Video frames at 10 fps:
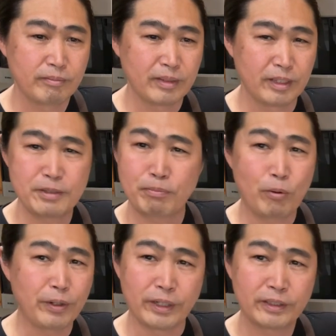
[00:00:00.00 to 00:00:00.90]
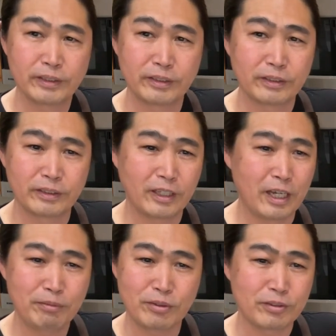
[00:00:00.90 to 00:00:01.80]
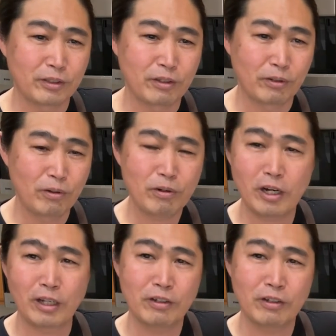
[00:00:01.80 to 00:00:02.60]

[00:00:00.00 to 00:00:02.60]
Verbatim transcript: It's boring. I have to say the low carb